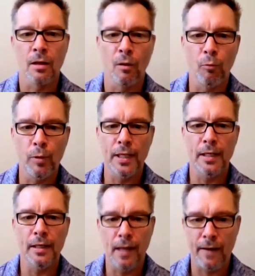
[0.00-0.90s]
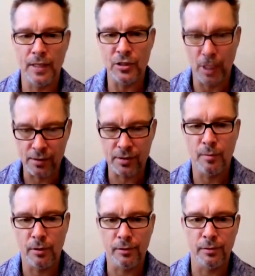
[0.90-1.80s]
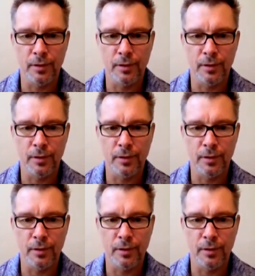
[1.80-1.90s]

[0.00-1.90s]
We have the jettison motor.